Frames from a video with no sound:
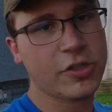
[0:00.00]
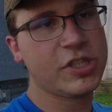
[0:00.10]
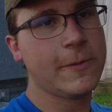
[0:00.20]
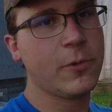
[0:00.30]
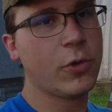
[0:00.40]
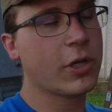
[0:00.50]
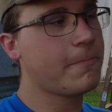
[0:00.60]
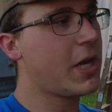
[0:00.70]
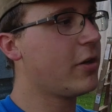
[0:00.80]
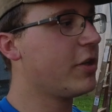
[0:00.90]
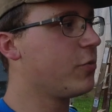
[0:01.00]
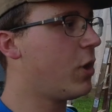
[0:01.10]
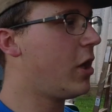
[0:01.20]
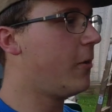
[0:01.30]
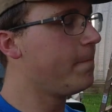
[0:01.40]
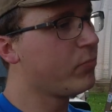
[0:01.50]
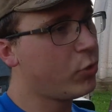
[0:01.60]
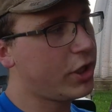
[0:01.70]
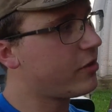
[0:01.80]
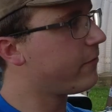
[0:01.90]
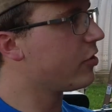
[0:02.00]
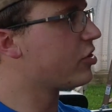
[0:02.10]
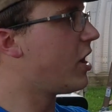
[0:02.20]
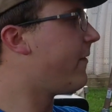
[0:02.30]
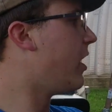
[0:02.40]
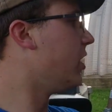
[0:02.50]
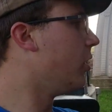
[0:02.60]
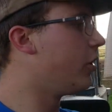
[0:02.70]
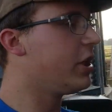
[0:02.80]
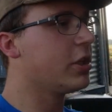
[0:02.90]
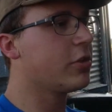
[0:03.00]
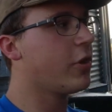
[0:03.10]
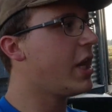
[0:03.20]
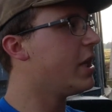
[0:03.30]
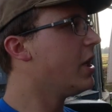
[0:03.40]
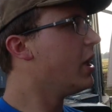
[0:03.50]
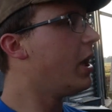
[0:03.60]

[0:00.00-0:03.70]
Those seem to work better as well with, first off, unloading the grain.